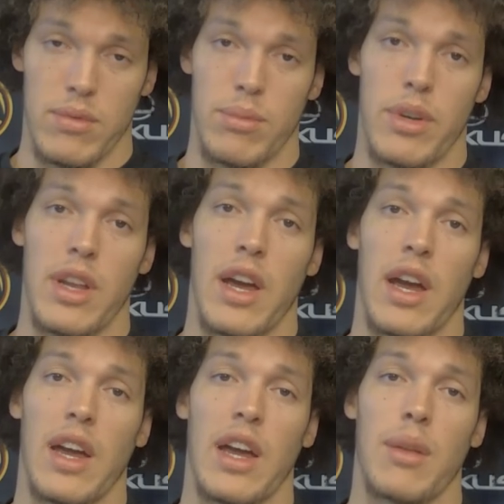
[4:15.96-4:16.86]
But
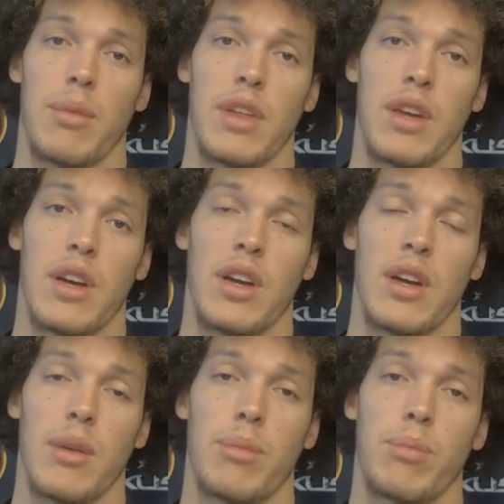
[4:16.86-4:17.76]
I, I got to be a,
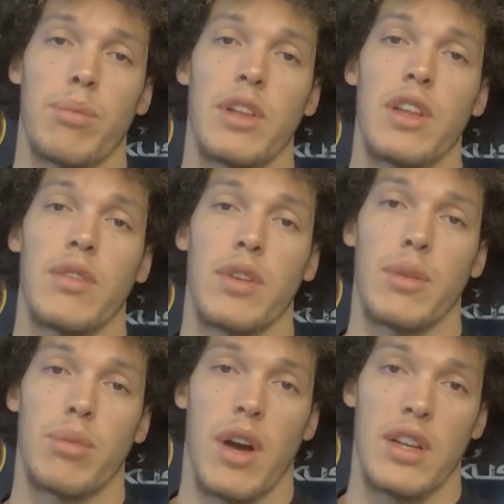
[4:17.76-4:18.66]
a believer in the
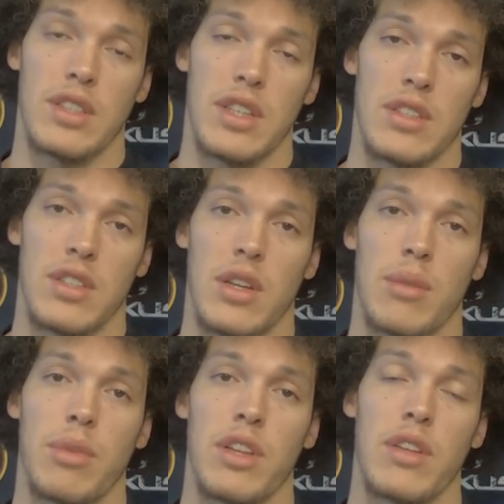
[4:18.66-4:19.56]
process and a
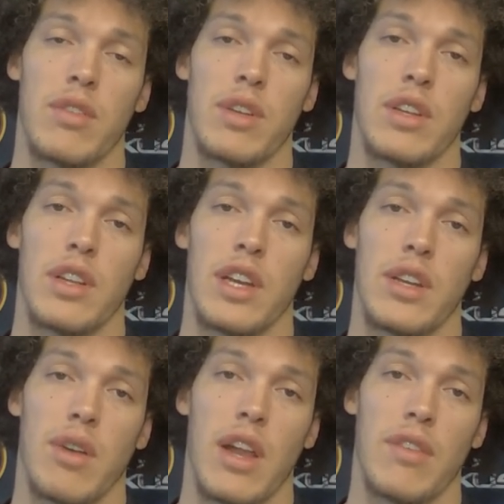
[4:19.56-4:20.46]
believer in delayed
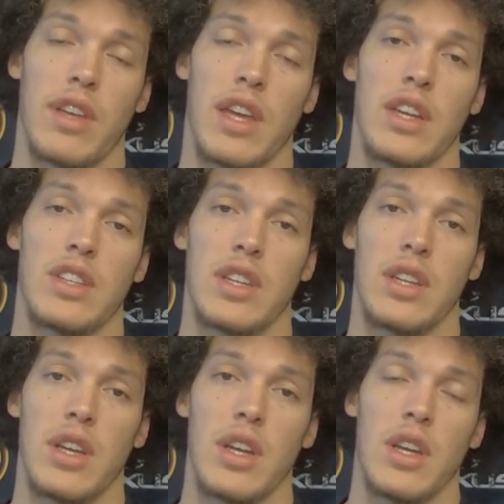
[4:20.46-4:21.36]
gratification
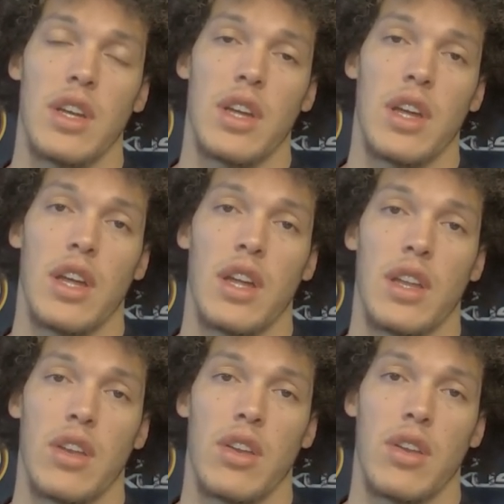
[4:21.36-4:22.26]

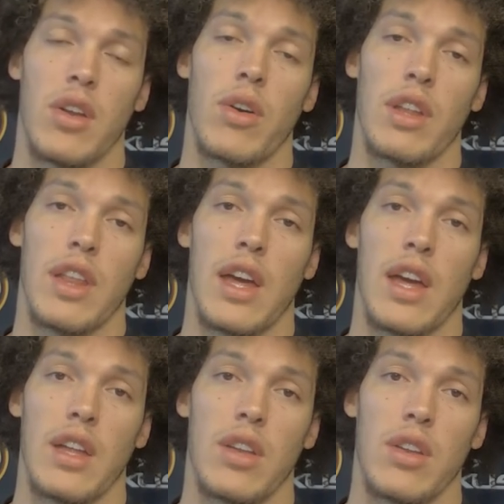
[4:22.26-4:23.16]
and knowing
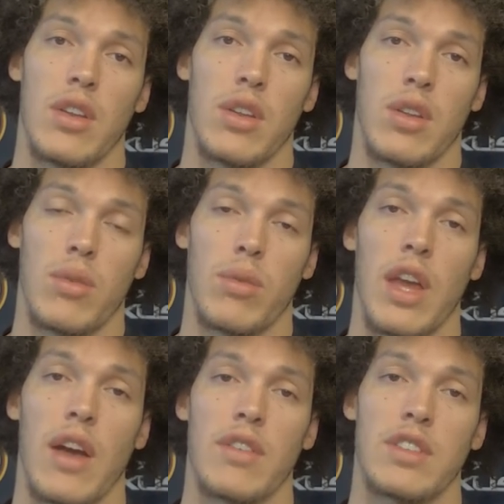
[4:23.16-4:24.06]
that you know, we
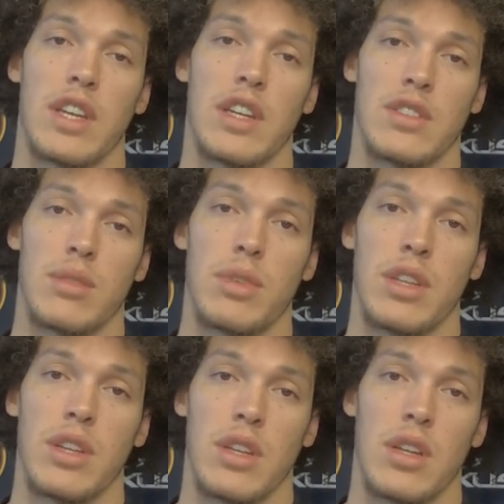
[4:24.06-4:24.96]
have a chance to
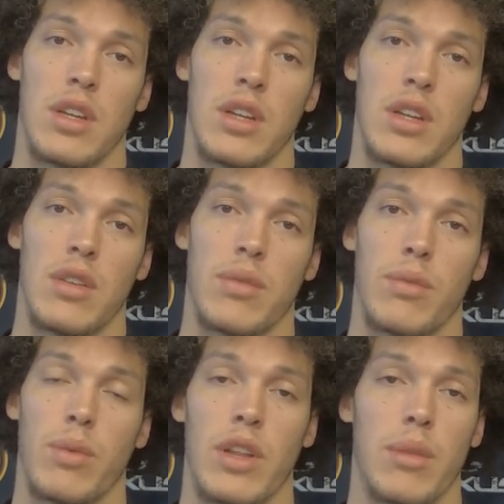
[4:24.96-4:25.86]
be
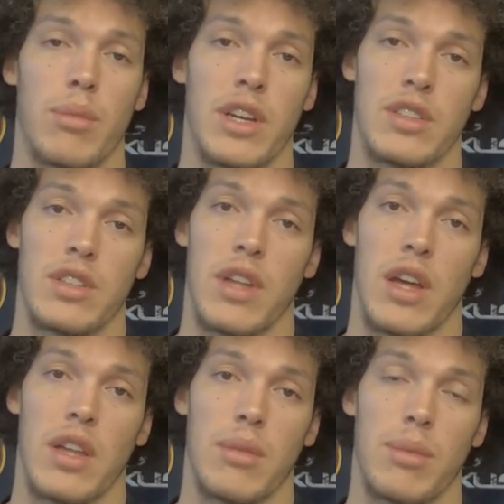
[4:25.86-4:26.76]
one of the best, if
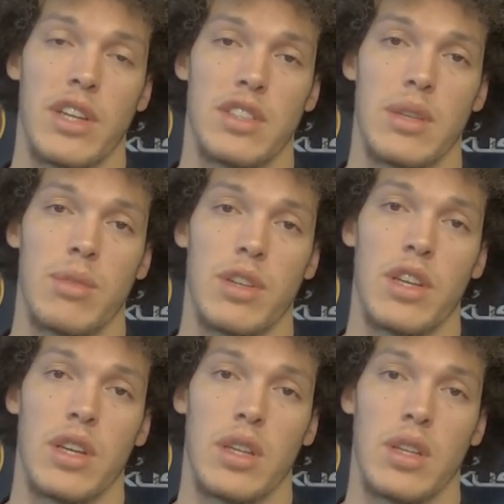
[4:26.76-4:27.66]
not the best team in the league.